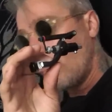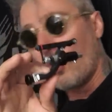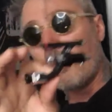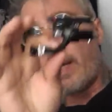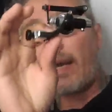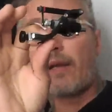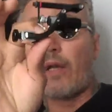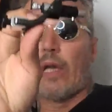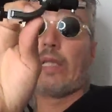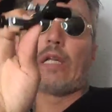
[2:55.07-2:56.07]
You may
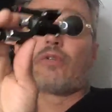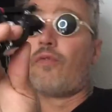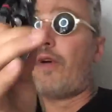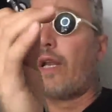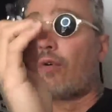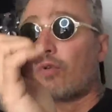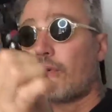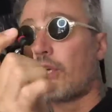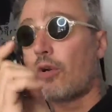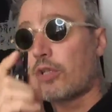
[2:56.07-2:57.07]
tattoo very good
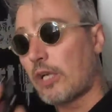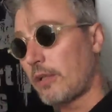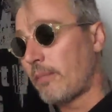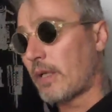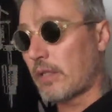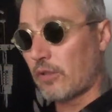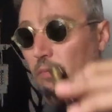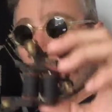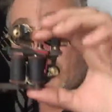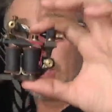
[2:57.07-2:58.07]
with a rotary tattoo
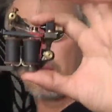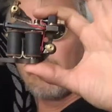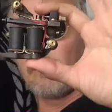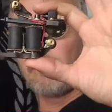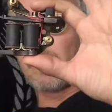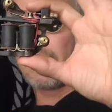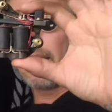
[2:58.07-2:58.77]
machine, but